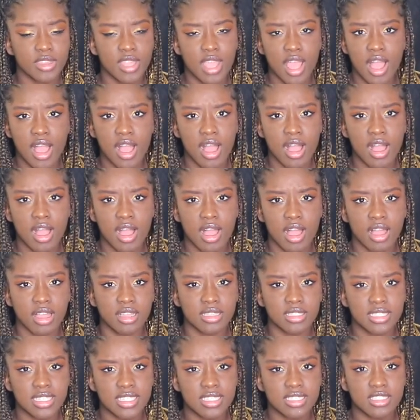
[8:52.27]

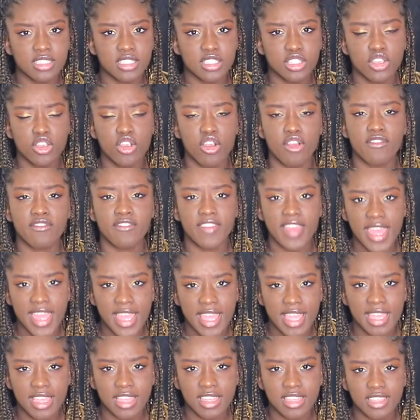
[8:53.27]
Nah, sis, you're
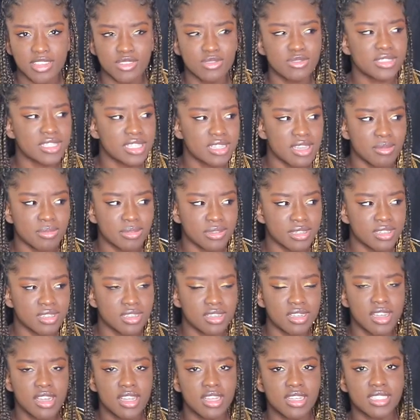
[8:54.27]
fake. You sitting up
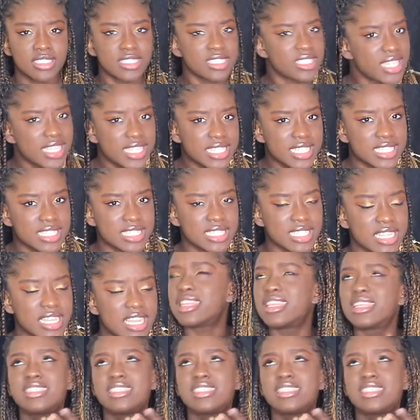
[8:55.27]
here sneak dissing.